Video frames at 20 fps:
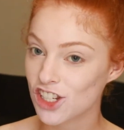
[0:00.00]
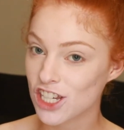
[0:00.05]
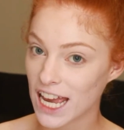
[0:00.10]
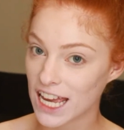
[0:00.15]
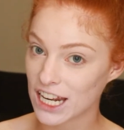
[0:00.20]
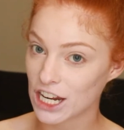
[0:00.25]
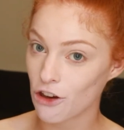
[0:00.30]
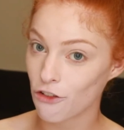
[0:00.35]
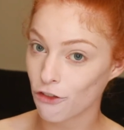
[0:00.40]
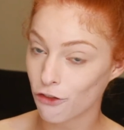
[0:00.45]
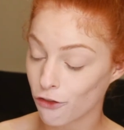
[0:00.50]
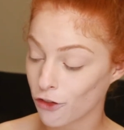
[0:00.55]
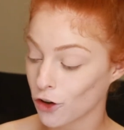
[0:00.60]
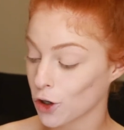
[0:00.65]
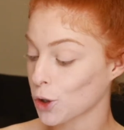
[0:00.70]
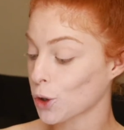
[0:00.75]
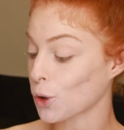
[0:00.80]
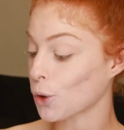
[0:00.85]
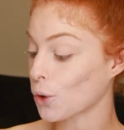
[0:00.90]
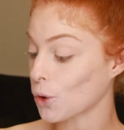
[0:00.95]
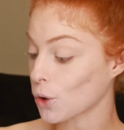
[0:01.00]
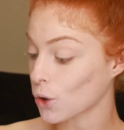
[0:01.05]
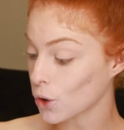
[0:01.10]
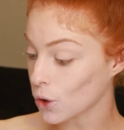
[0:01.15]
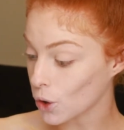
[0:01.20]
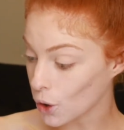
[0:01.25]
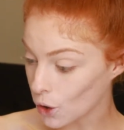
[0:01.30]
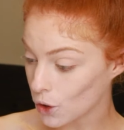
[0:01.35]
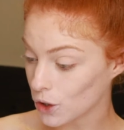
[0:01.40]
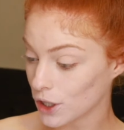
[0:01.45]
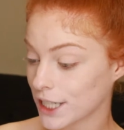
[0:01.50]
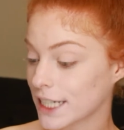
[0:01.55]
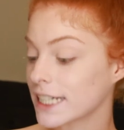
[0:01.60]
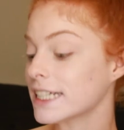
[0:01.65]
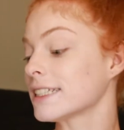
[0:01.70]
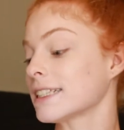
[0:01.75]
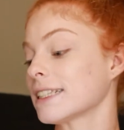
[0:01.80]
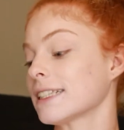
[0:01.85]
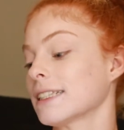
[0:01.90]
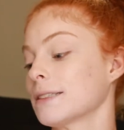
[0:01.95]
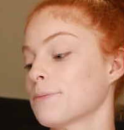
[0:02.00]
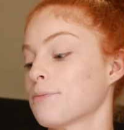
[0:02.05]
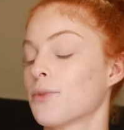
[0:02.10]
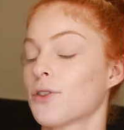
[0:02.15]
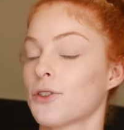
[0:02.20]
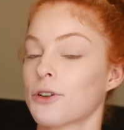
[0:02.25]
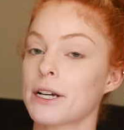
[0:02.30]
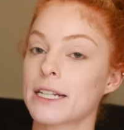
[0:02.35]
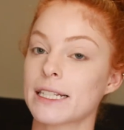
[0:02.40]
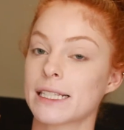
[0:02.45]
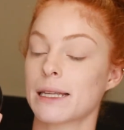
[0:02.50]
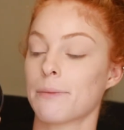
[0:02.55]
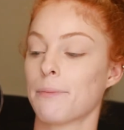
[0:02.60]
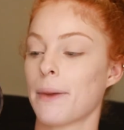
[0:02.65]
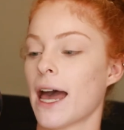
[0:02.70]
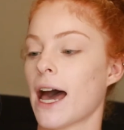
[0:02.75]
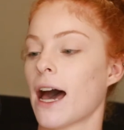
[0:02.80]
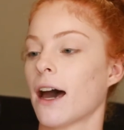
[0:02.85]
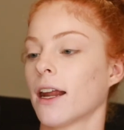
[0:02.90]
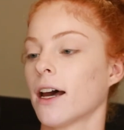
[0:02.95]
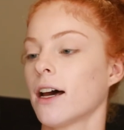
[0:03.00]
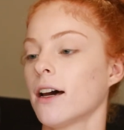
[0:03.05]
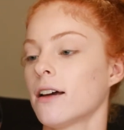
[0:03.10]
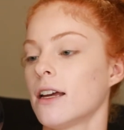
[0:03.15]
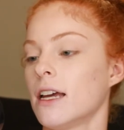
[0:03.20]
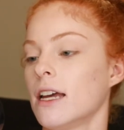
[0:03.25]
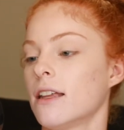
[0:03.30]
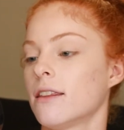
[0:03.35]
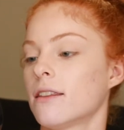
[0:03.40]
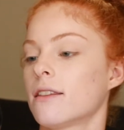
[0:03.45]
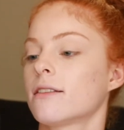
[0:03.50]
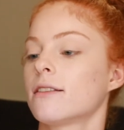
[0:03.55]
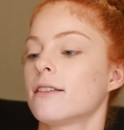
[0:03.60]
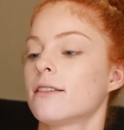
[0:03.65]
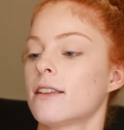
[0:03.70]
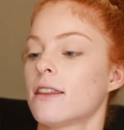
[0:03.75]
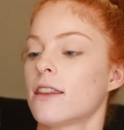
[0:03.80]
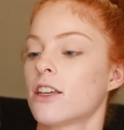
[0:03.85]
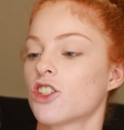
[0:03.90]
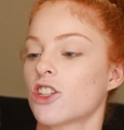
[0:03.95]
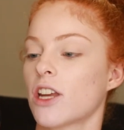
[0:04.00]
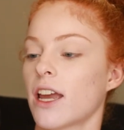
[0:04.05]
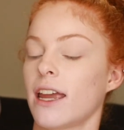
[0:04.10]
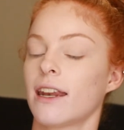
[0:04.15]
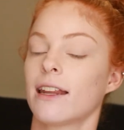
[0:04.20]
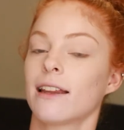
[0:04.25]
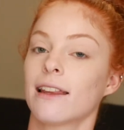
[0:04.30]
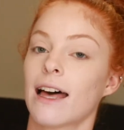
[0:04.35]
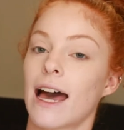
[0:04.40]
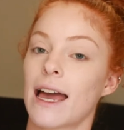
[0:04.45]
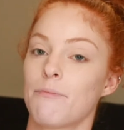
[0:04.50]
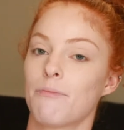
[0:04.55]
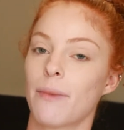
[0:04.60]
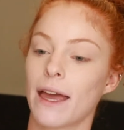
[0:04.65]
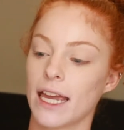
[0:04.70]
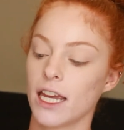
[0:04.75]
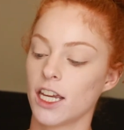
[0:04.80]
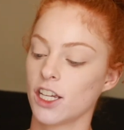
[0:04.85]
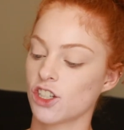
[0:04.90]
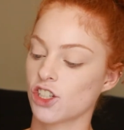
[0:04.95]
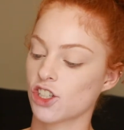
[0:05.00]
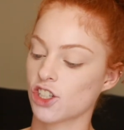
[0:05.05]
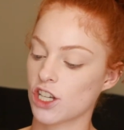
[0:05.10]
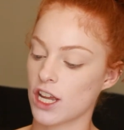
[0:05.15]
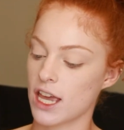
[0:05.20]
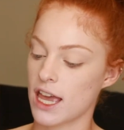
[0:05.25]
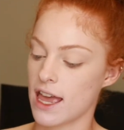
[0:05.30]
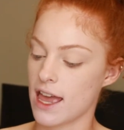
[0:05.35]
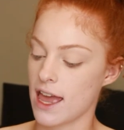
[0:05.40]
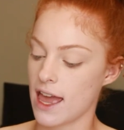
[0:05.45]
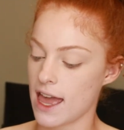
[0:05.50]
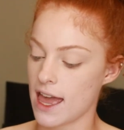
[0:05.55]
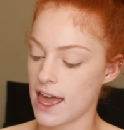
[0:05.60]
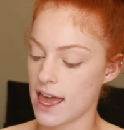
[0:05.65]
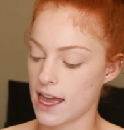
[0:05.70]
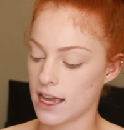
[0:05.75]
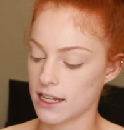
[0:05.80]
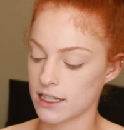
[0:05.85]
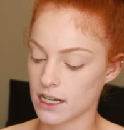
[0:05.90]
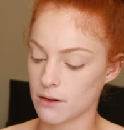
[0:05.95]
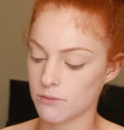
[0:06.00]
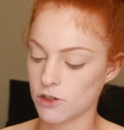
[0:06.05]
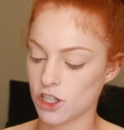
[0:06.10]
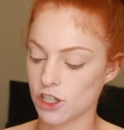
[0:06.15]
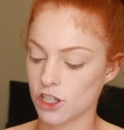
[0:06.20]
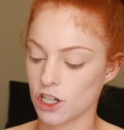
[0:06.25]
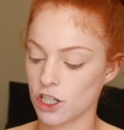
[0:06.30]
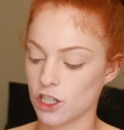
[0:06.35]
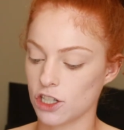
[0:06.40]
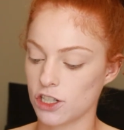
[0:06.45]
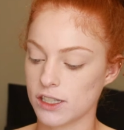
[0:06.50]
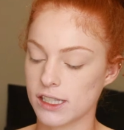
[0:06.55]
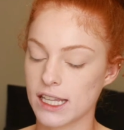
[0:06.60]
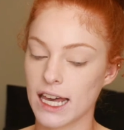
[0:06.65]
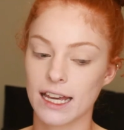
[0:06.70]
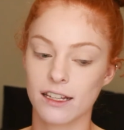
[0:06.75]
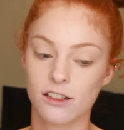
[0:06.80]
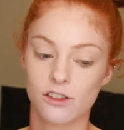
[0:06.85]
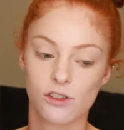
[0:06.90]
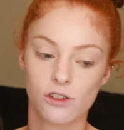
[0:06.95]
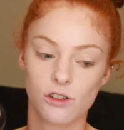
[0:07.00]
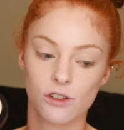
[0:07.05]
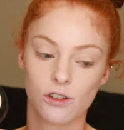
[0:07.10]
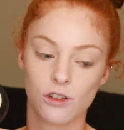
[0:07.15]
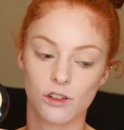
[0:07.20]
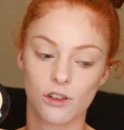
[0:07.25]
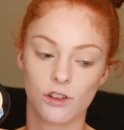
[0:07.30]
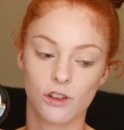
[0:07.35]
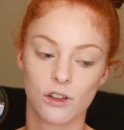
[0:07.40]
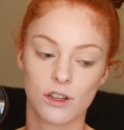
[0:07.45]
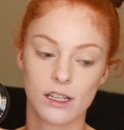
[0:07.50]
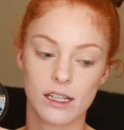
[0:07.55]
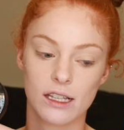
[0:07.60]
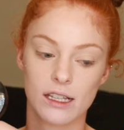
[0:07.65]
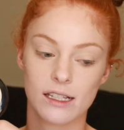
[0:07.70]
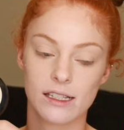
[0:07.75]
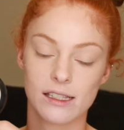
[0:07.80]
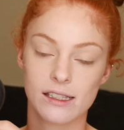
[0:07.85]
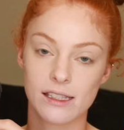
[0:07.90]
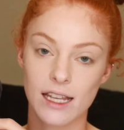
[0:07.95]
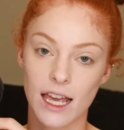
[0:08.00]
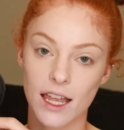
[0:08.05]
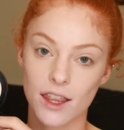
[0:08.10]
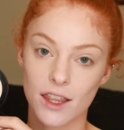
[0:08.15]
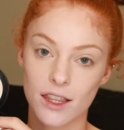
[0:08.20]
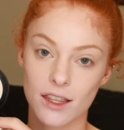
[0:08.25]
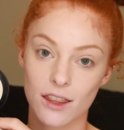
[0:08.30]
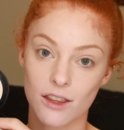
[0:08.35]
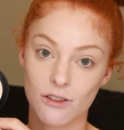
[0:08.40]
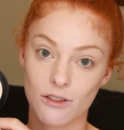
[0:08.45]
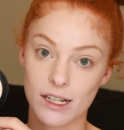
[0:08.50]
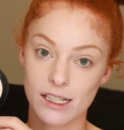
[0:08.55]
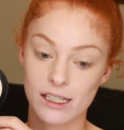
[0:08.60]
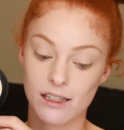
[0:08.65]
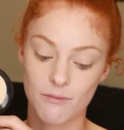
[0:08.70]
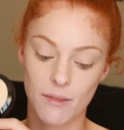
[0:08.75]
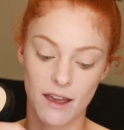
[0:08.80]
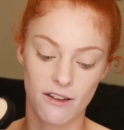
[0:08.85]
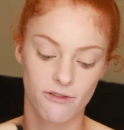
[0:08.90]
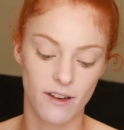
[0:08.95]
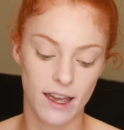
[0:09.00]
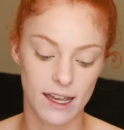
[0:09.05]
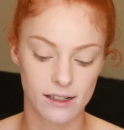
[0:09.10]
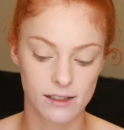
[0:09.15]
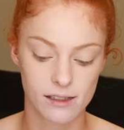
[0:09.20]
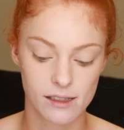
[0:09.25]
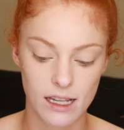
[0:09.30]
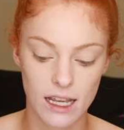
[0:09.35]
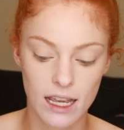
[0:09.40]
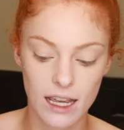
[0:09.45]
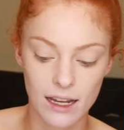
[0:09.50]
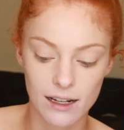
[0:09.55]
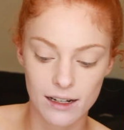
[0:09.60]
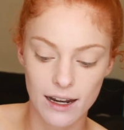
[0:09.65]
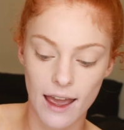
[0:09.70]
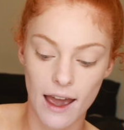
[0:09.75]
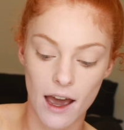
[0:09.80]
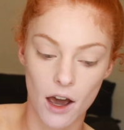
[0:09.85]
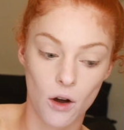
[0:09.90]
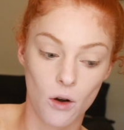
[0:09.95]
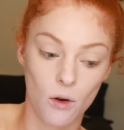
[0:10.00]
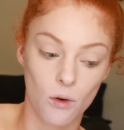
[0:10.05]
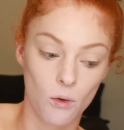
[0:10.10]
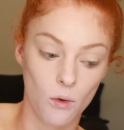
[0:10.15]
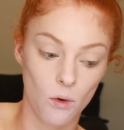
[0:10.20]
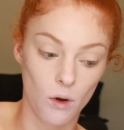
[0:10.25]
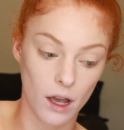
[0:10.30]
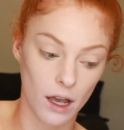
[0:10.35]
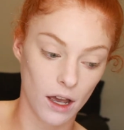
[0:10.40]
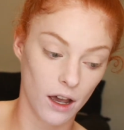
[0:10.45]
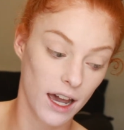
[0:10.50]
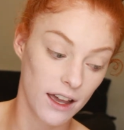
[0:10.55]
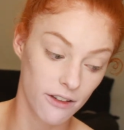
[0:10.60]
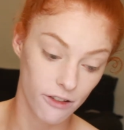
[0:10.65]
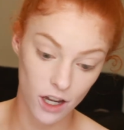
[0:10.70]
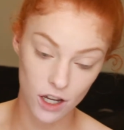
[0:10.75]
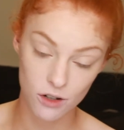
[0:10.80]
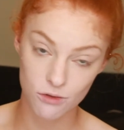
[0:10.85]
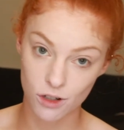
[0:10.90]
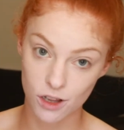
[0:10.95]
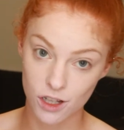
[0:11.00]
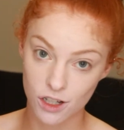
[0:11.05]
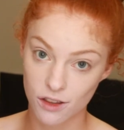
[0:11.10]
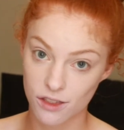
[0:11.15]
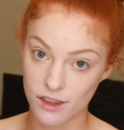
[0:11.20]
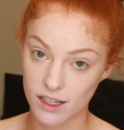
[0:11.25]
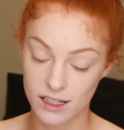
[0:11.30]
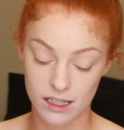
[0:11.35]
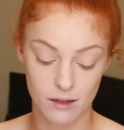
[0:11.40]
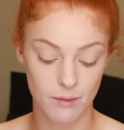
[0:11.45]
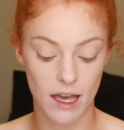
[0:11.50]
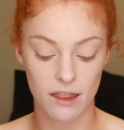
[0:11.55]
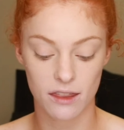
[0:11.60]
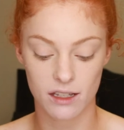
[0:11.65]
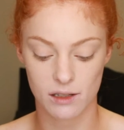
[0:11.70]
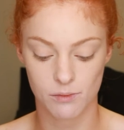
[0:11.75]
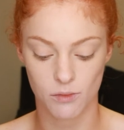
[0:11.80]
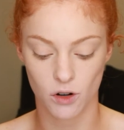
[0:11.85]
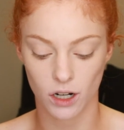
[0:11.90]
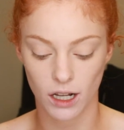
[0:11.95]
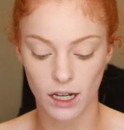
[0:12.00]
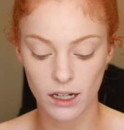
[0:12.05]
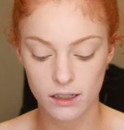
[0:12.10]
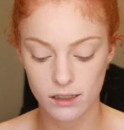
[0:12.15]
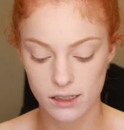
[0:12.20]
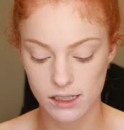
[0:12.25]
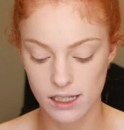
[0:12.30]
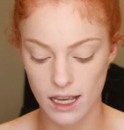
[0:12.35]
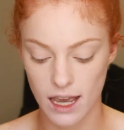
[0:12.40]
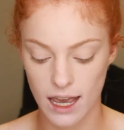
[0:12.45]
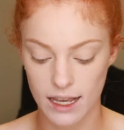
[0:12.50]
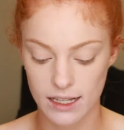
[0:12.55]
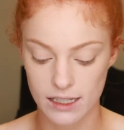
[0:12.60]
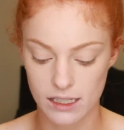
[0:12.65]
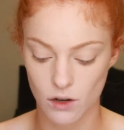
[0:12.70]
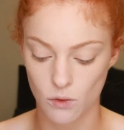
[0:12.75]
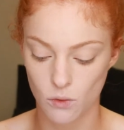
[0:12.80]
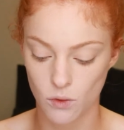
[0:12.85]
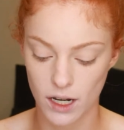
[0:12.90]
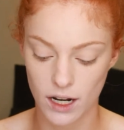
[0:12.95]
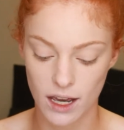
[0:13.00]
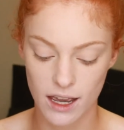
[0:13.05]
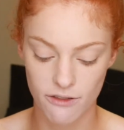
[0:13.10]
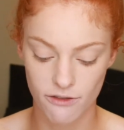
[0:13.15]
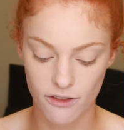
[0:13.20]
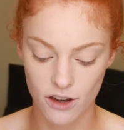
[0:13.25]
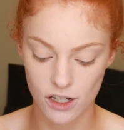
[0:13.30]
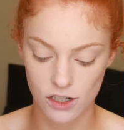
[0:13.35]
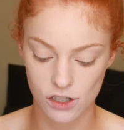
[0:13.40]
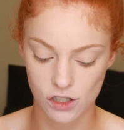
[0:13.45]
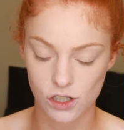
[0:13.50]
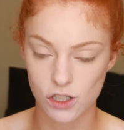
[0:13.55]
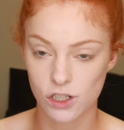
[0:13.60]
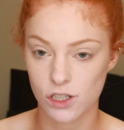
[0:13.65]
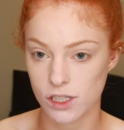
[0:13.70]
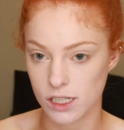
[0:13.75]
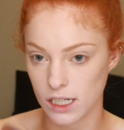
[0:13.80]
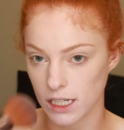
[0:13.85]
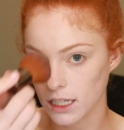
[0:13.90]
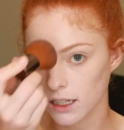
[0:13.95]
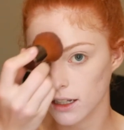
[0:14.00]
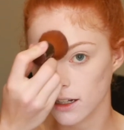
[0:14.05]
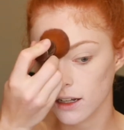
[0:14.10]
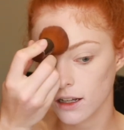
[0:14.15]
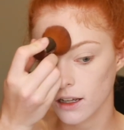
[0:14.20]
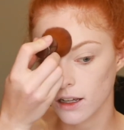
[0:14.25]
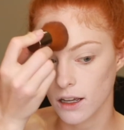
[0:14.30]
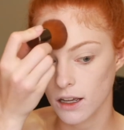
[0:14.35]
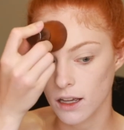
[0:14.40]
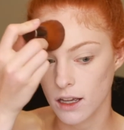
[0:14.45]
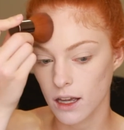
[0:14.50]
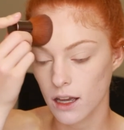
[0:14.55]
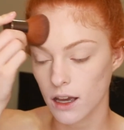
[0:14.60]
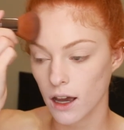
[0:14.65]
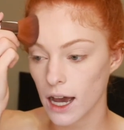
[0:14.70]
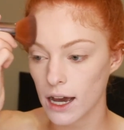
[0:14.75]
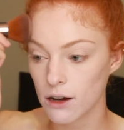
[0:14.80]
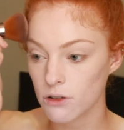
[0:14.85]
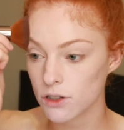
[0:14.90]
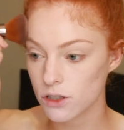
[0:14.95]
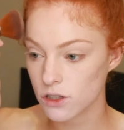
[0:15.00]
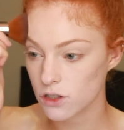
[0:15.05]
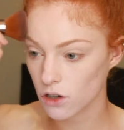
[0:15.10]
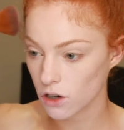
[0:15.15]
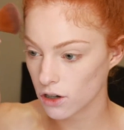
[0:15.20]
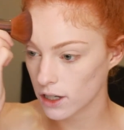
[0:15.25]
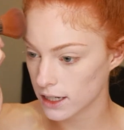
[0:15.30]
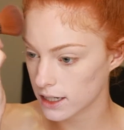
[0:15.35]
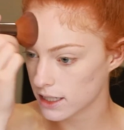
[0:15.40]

and Flawless Pressed Powder. This is in the shade Light Beige, and I'm just going to use that to set the rest of my face. Now, I've heard really good things about this product, and when I first used it, I was not